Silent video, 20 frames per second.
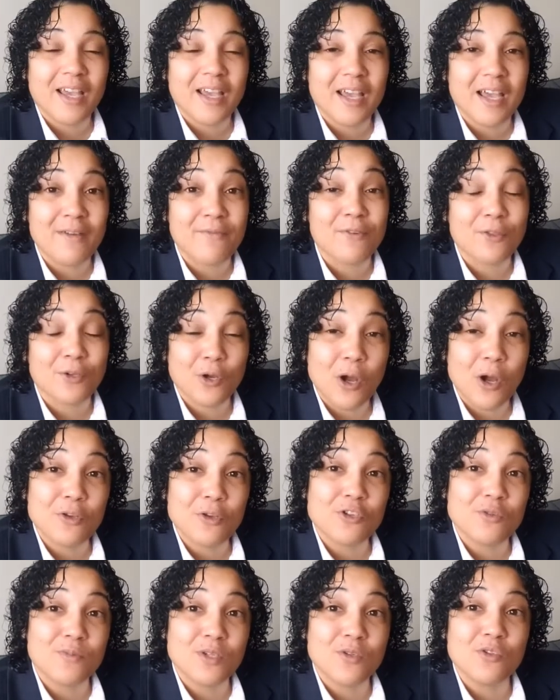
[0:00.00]
uh, for their
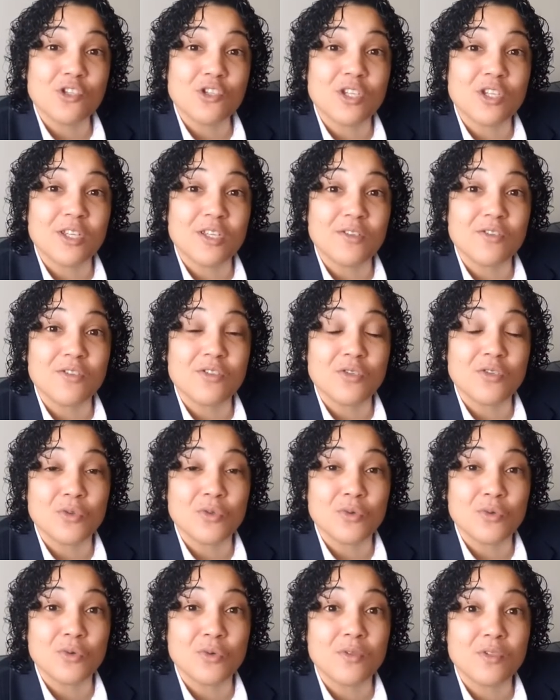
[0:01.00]
contribution
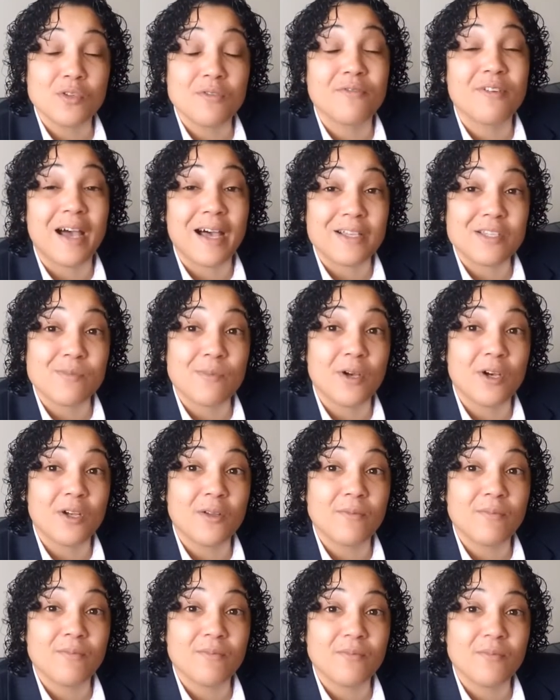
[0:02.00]
to, to fastball.